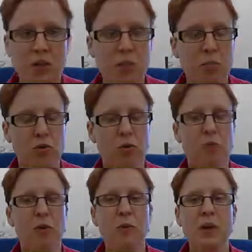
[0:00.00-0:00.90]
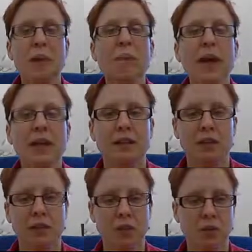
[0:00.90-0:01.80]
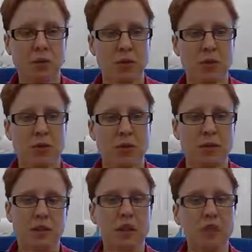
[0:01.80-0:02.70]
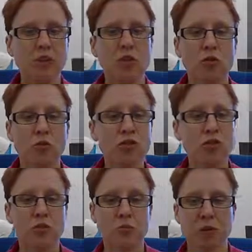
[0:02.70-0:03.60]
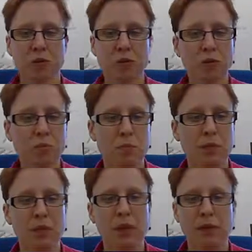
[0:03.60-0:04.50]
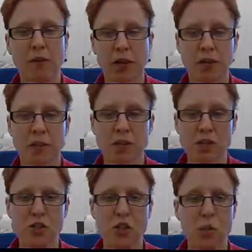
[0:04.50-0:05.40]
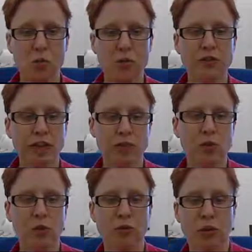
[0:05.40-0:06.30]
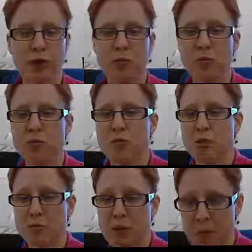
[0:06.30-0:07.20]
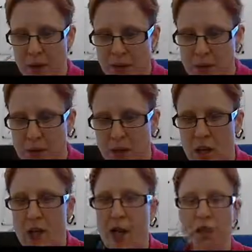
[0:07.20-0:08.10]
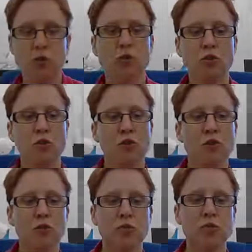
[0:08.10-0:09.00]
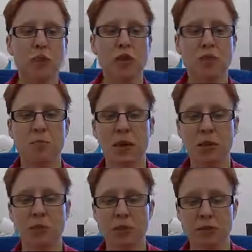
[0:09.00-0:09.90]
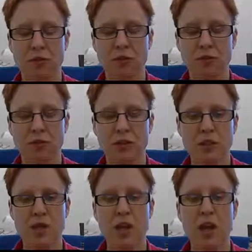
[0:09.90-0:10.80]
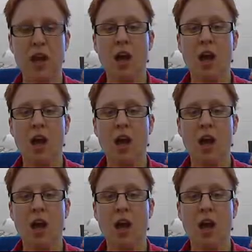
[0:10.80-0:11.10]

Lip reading: Is it possible that we can make it there by 2020? And then your research objective could be to make recommendations on what technical developments must be made in order to travel to Mars by 2020,